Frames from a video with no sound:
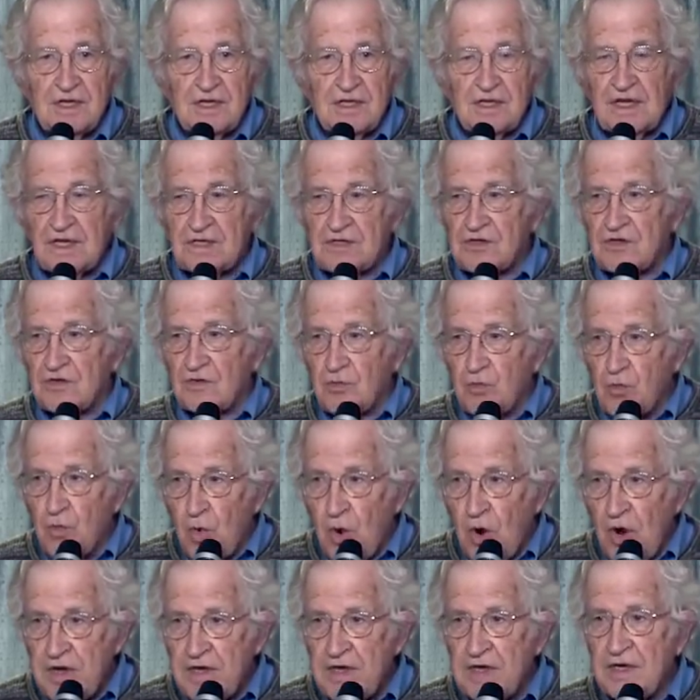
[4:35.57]
That's the
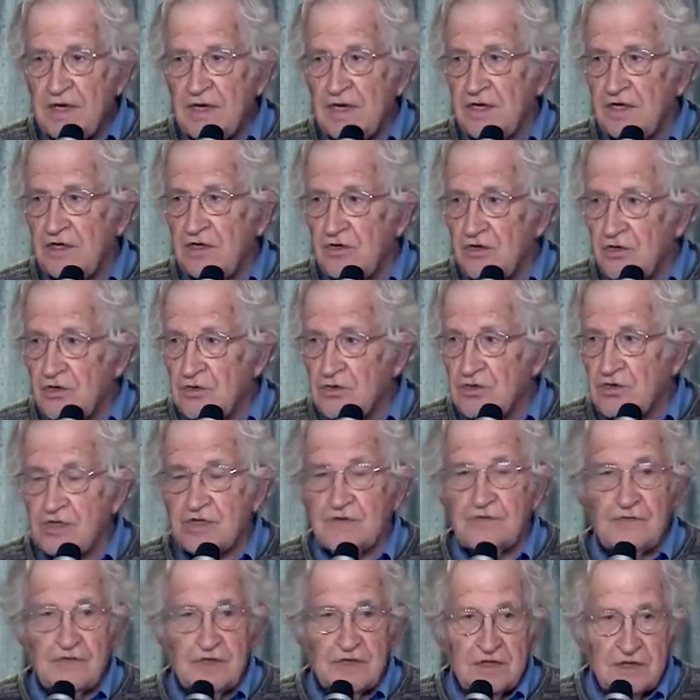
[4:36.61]
one use
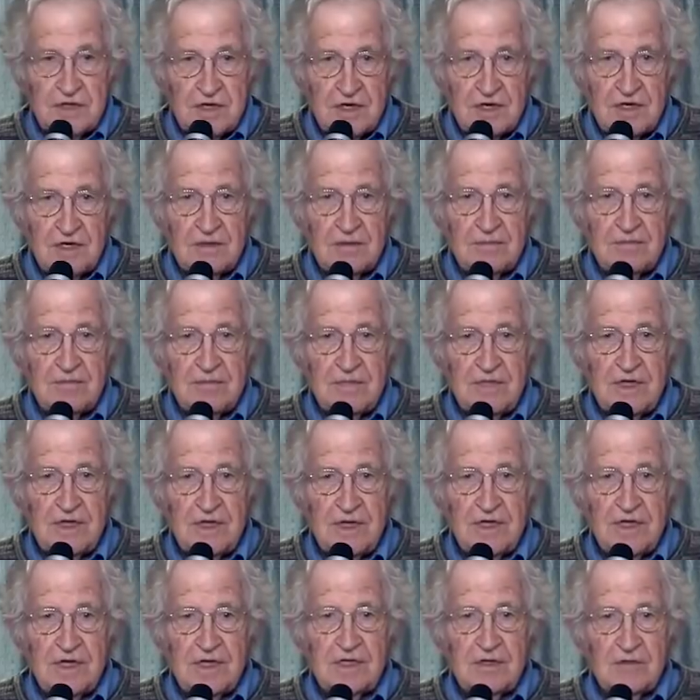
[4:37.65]
of the term
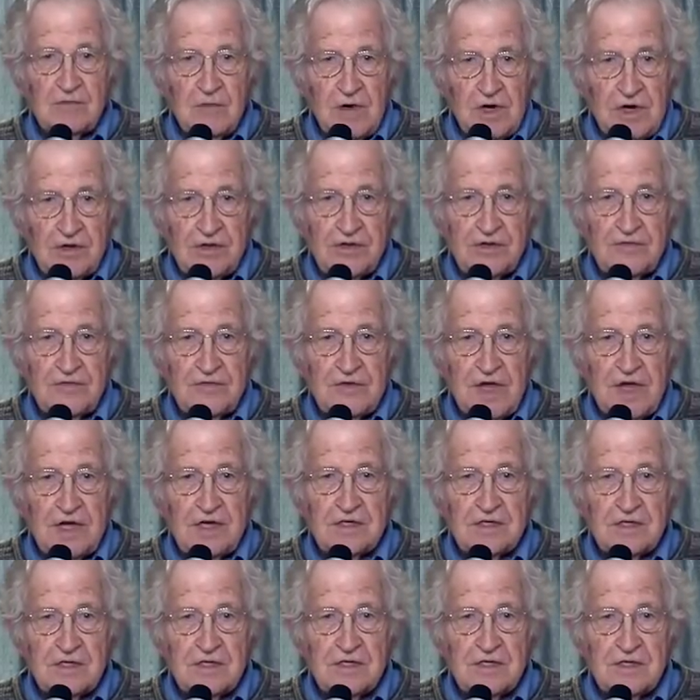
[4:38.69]
in Wealth of
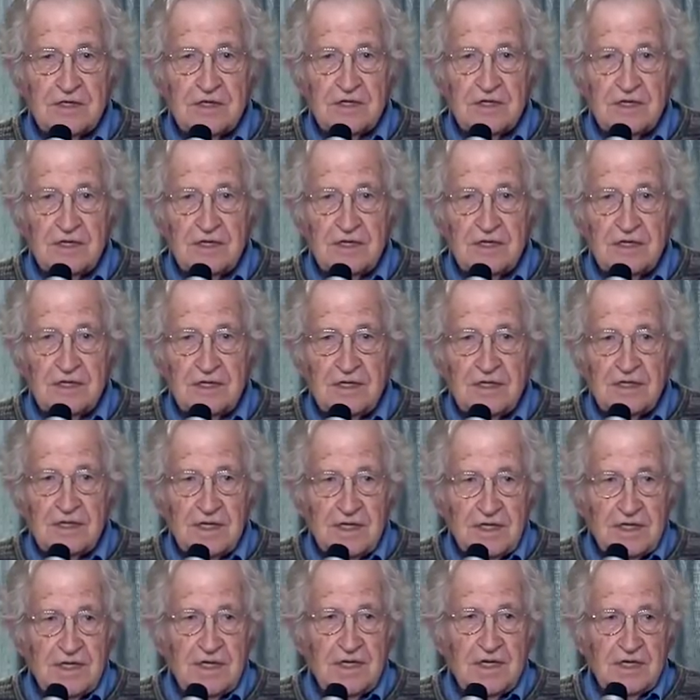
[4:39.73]
Nations.
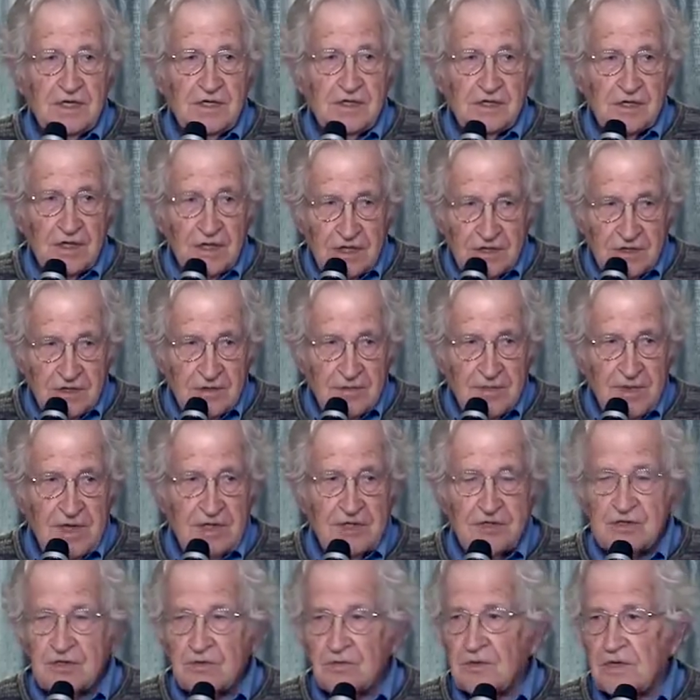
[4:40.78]
In his other
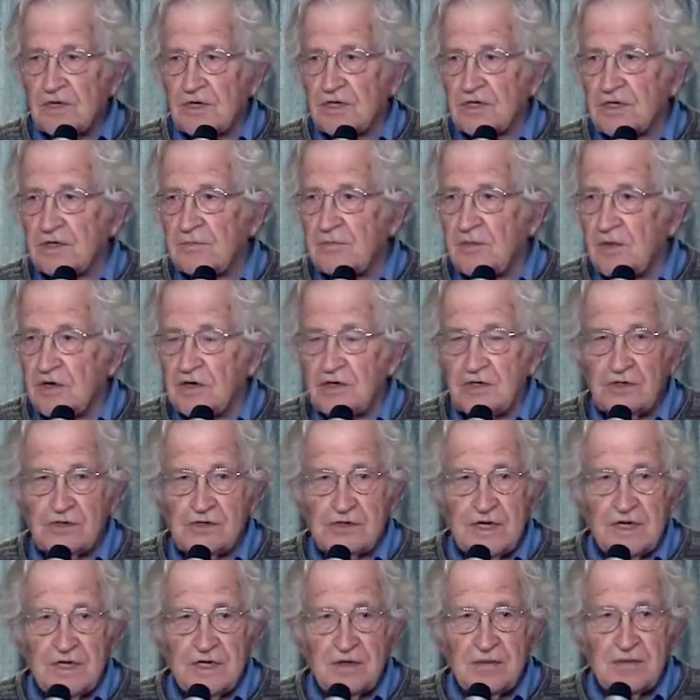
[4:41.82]
major work, Moral
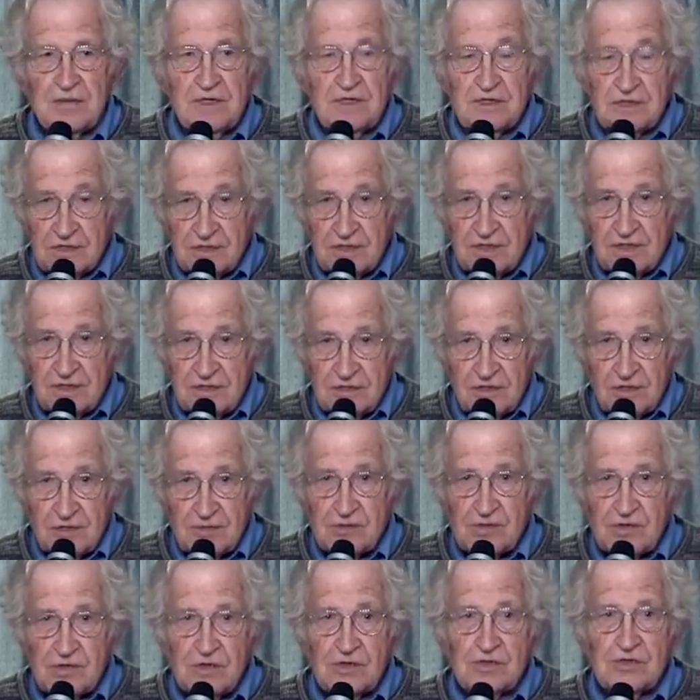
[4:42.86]
Sentiments,
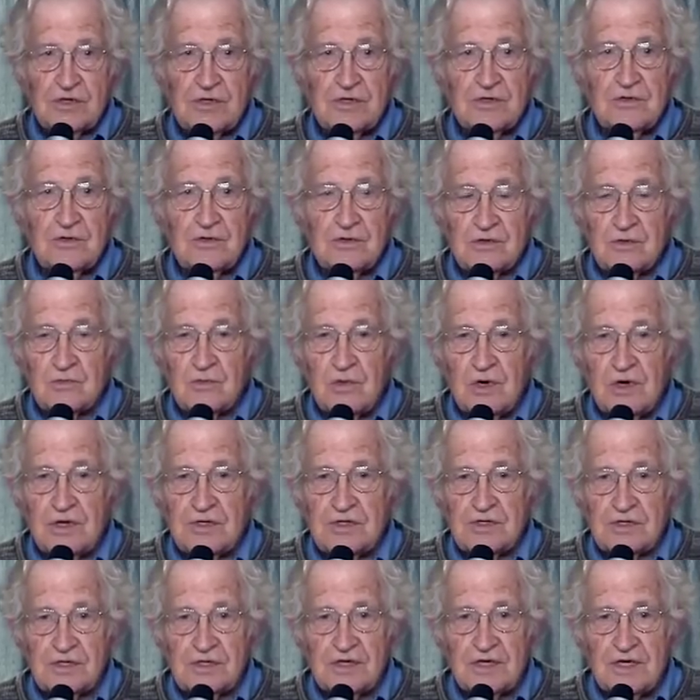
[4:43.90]
term's also used
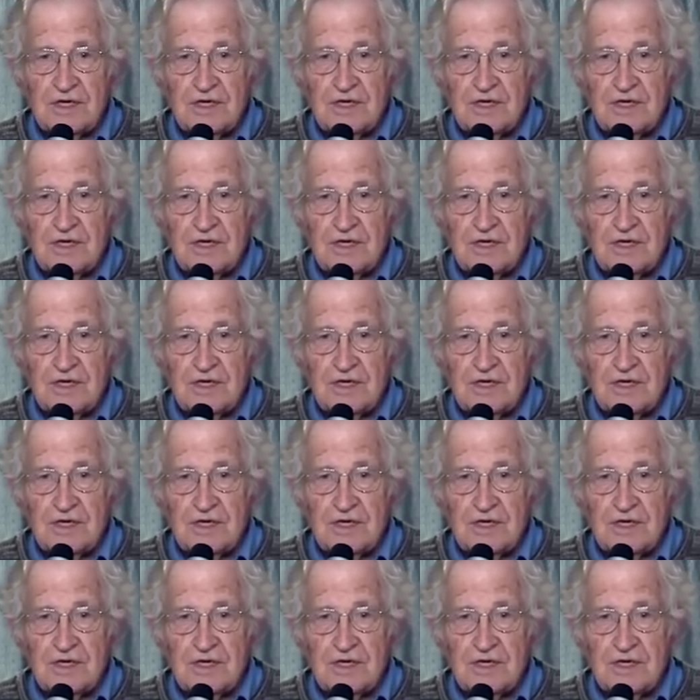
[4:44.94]
once.